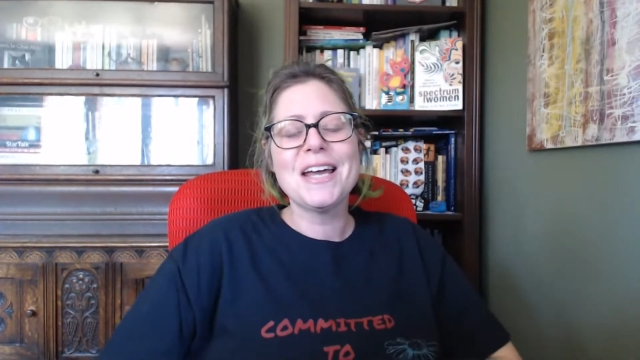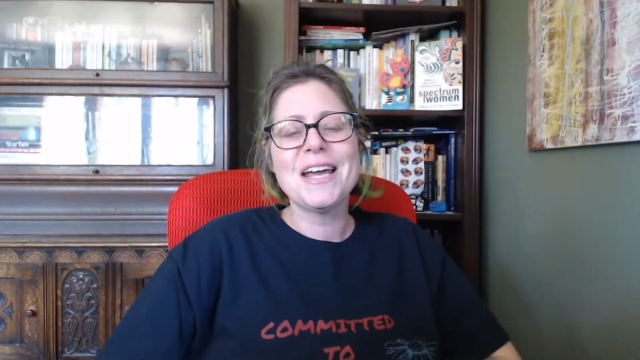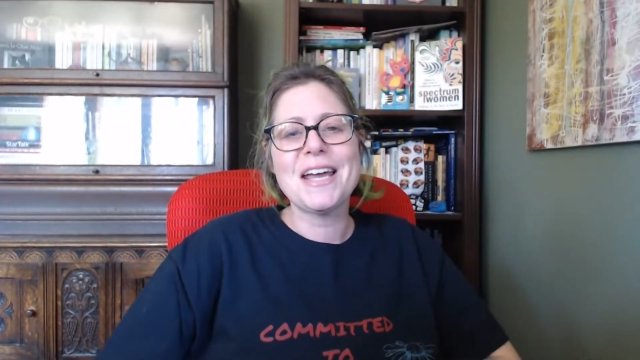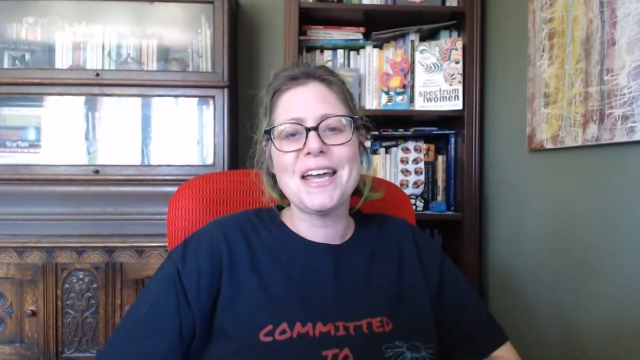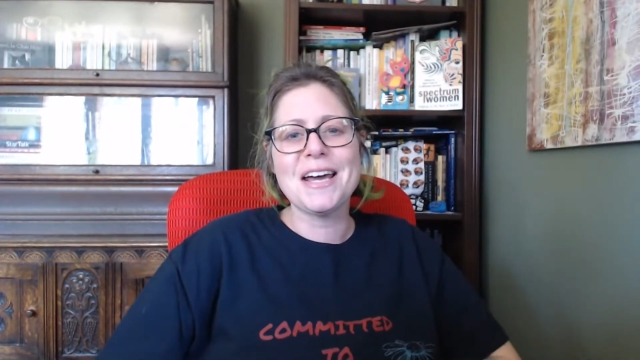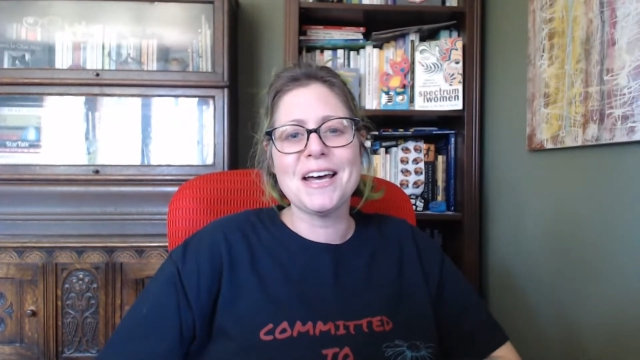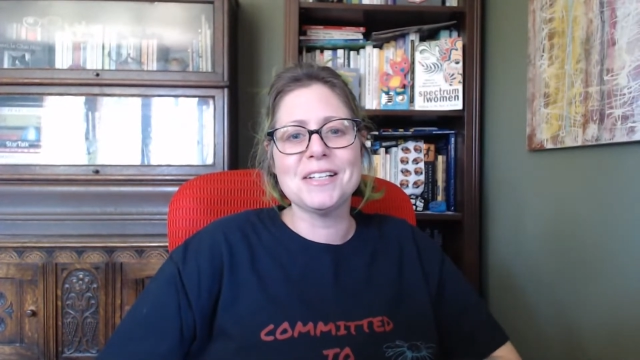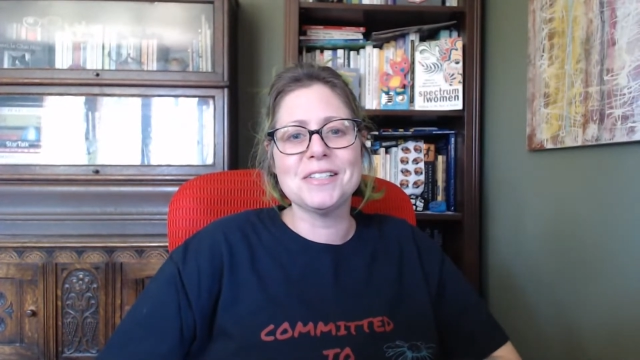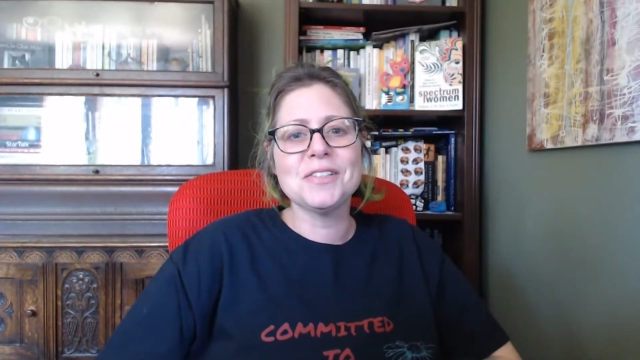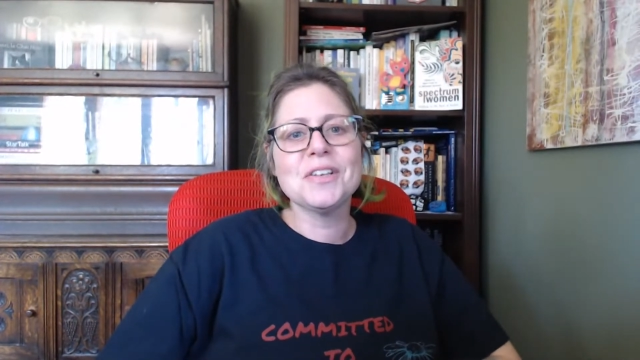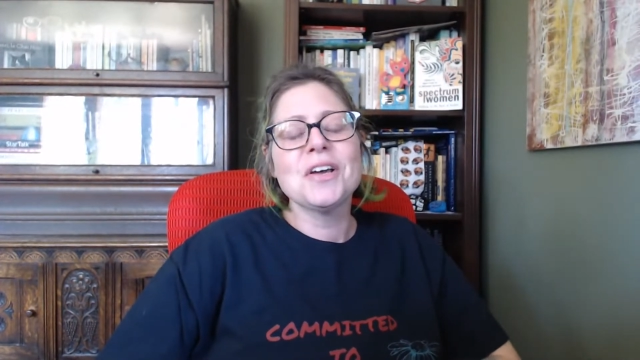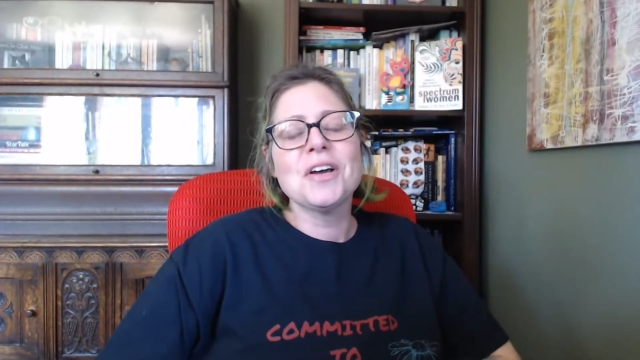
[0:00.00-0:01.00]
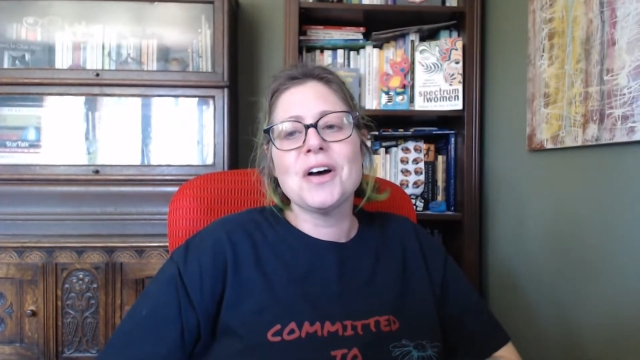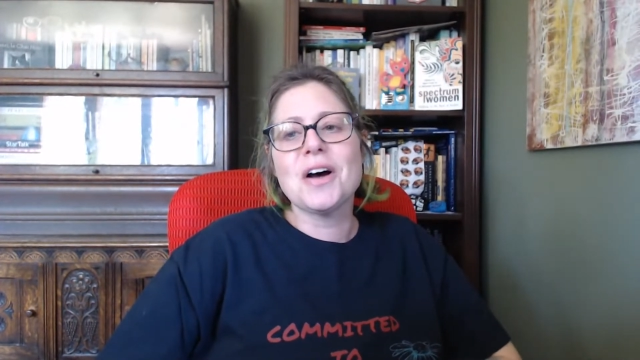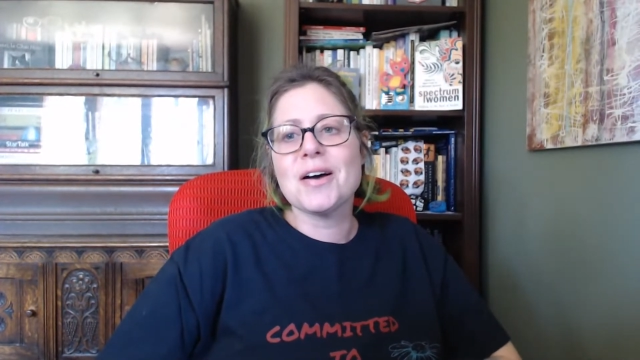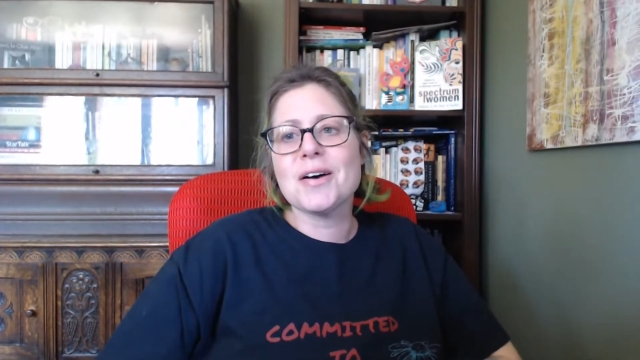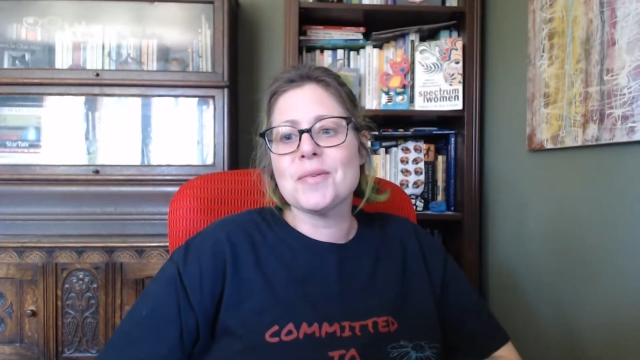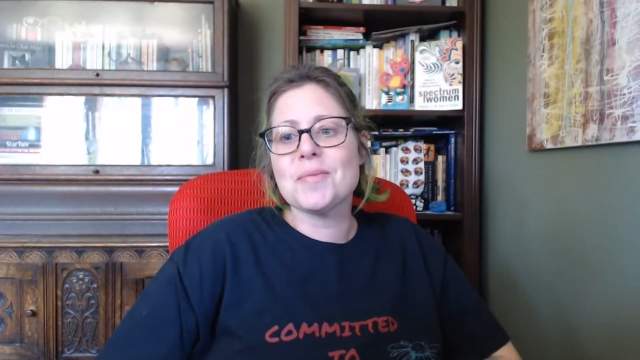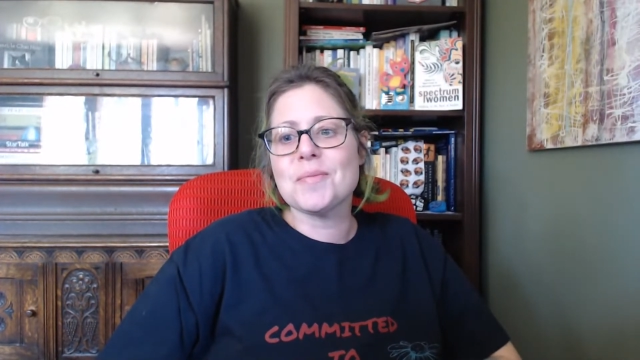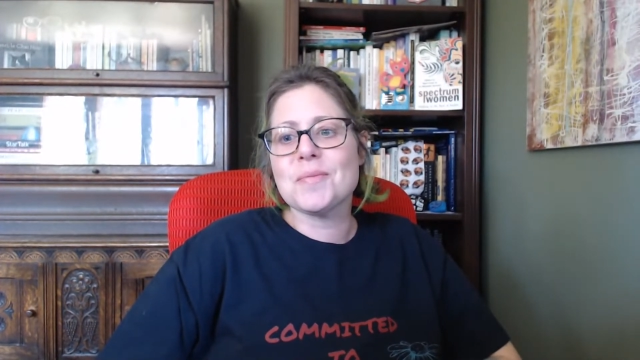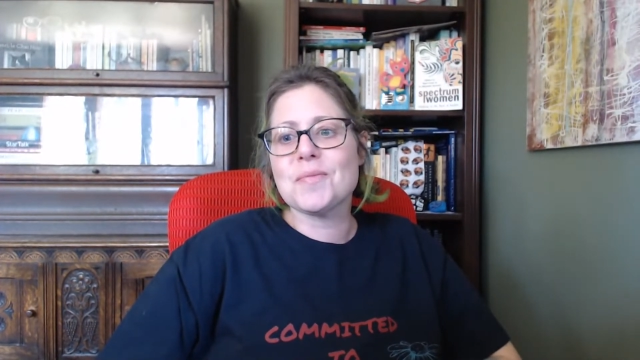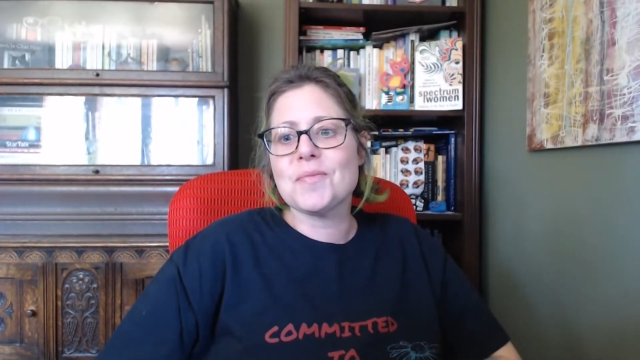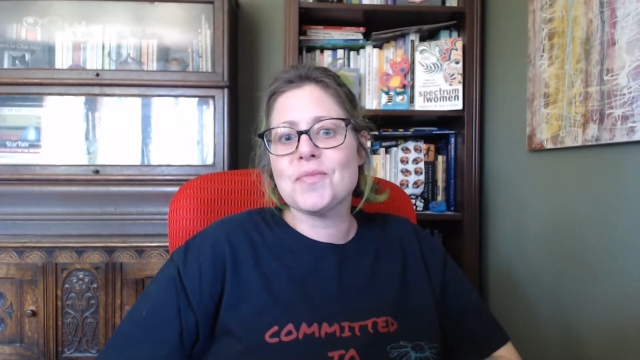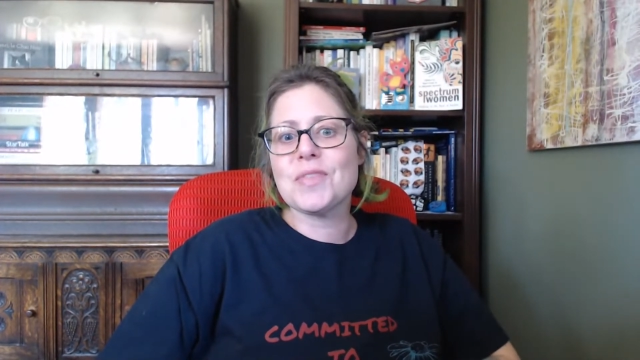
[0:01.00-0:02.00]
And
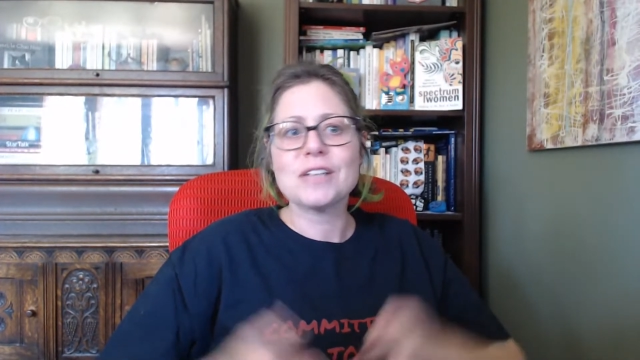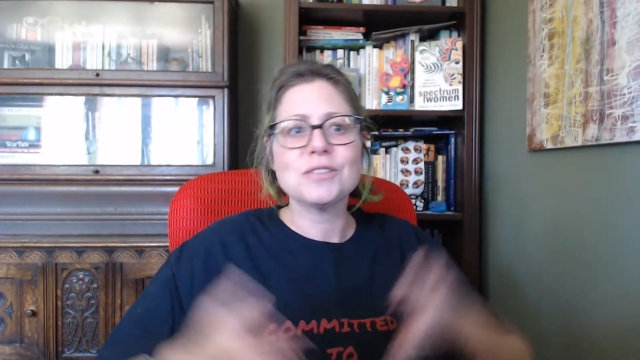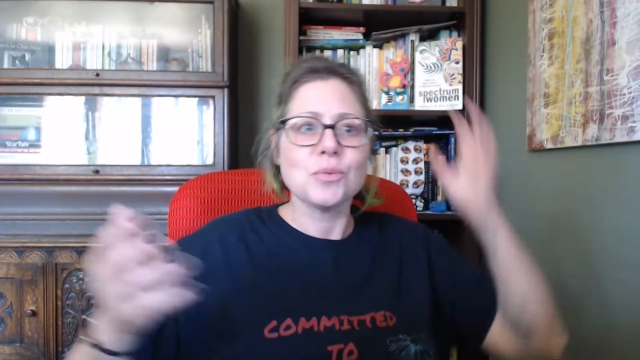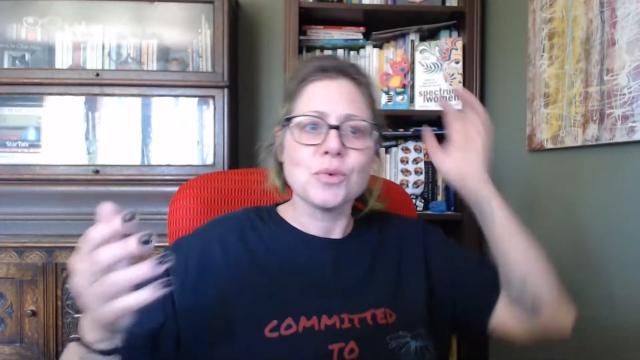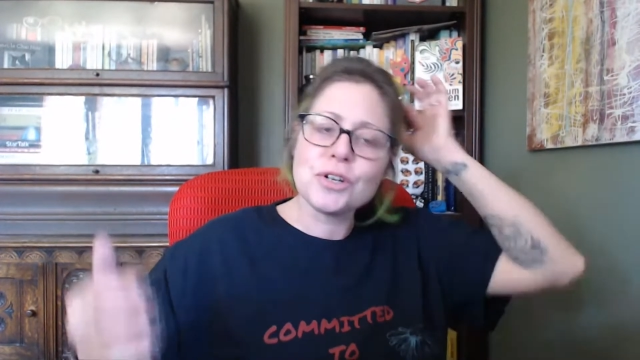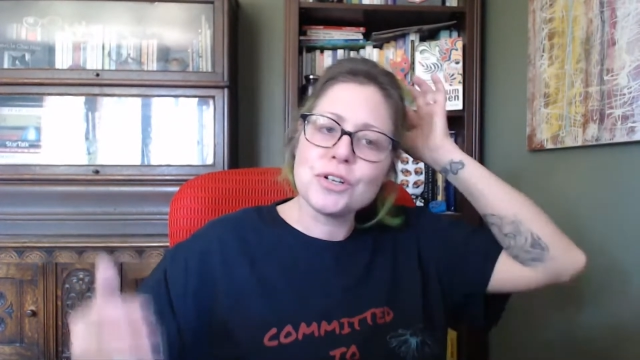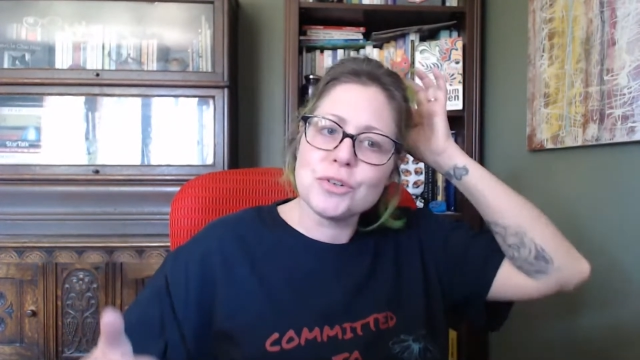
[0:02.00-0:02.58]
that's what we're going to